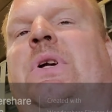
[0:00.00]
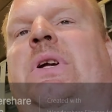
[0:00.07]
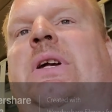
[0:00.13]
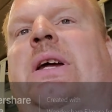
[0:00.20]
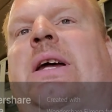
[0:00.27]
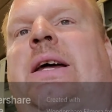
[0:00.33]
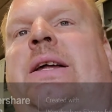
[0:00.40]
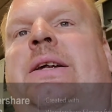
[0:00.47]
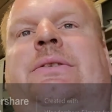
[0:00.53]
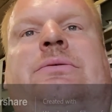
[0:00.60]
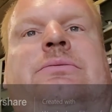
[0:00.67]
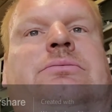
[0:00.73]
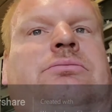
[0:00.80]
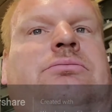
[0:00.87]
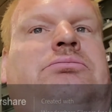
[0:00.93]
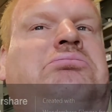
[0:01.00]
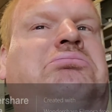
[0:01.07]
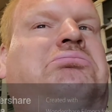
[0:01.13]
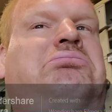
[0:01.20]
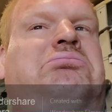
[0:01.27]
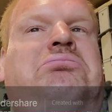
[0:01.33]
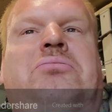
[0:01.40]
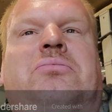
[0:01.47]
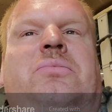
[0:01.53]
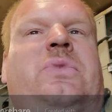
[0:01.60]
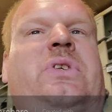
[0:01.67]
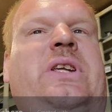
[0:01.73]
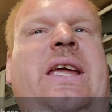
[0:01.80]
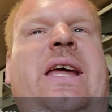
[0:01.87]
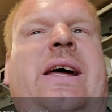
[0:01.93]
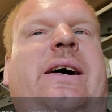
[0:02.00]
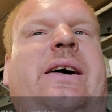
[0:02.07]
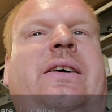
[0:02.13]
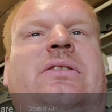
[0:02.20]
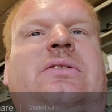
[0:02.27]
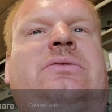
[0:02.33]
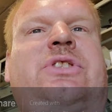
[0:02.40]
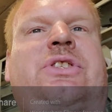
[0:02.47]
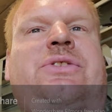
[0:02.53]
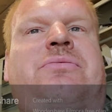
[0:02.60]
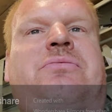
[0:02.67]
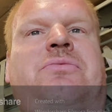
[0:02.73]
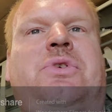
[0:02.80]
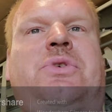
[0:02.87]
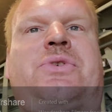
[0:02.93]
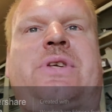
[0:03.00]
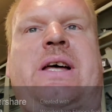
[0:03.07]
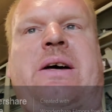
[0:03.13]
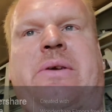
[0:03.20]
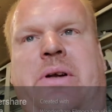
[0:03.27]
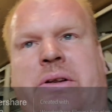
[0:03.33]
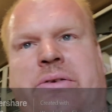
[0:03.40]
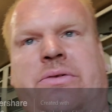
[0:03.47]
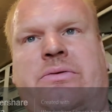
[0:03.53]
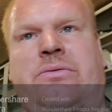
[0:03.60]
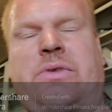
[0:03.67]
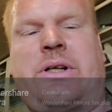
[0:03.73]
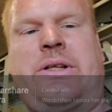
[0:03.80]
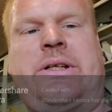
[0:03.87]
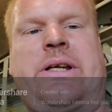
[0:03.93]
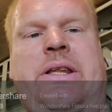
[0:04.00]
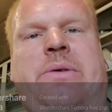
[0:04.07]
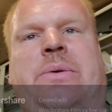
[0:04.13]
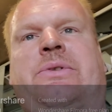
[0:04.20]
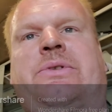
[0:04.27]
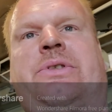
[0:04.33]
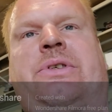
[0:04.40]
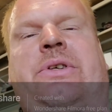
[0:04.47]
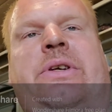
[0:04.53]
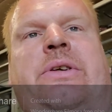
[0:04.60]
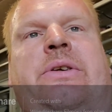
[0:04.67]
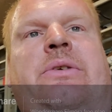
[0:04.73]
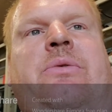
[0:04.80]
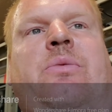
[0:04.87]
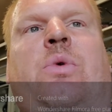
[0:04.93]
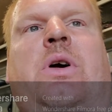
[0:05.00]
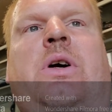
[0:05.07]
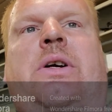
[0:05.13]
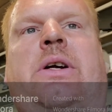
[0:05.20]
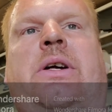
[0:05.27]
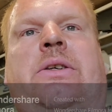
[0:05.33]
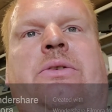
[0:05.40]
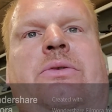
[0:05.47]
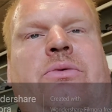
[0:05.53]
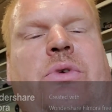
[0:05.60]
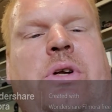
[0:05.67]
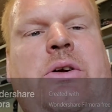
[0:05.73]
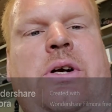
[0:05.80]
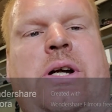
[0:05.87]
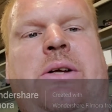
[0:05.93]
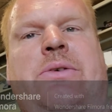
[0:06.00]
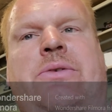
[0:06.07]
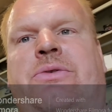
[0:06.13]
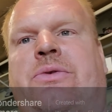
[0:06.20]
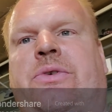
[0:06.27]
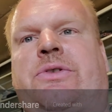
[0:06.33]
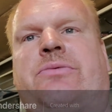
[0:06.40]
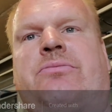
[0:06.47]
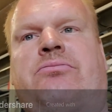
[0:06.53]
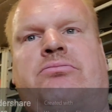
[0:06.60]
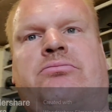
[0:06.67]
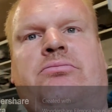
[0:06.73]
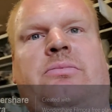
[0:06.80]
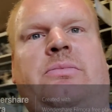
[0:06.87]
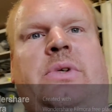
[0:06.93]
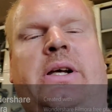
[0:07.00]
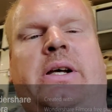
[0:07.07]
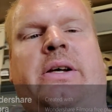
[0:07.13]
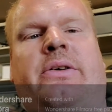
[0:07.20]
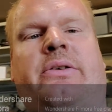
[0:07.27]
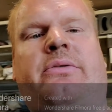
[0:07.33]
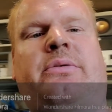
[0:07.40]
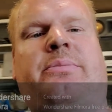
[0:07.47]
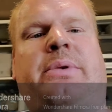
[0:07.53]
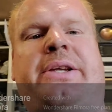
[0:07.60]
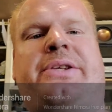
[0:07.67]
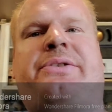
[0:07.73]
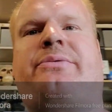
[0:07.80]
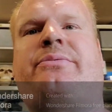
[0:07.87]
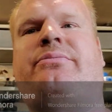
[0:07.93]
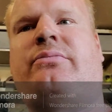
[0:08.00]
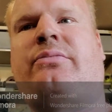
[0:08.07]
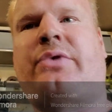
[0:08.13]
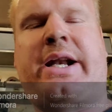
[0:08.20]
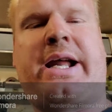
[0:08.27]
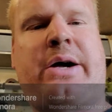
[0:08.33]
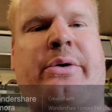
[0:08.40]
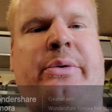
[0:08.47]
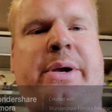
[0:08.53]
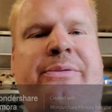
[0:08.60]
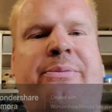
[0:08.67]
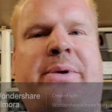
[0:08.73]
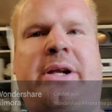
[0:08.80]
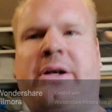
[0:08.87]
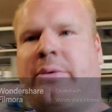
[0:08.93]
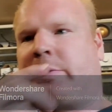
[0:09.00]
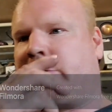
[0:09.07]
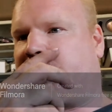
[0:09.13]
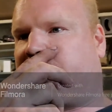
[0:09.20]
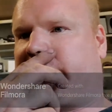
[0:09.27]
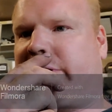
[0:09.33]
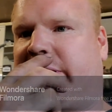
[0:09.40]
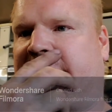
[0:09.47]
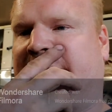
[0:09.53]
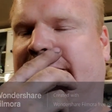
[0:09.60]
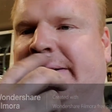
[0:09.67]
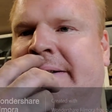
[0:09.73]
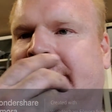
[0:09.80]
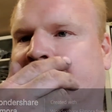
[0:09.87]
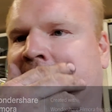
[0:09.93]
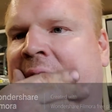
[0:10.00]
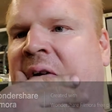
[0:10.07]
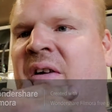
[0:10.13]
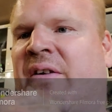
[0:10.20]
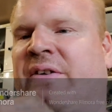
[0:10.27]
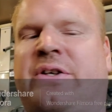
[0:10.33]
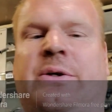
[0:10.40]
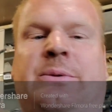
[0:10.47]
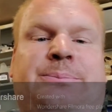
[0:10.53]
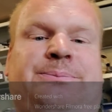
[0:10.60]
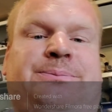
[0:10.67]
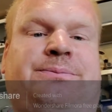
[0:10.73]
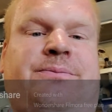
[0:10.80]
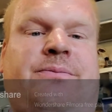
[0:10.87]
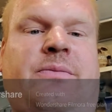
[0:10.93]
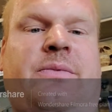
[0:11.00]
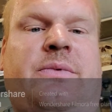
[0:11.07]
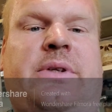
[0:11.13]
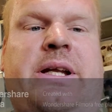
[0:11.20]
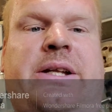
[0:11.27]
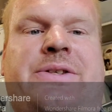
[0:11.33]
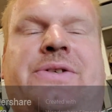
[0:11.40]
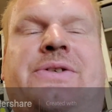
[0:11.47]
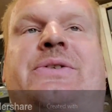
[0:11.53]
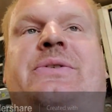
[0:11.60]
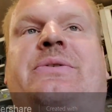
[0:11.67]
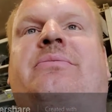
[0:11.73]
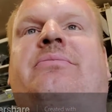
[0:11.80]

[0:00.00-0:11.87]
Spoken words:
And yeah, just use that one, run the other one to work, and run around place an hour away from here, which is Regina. So that's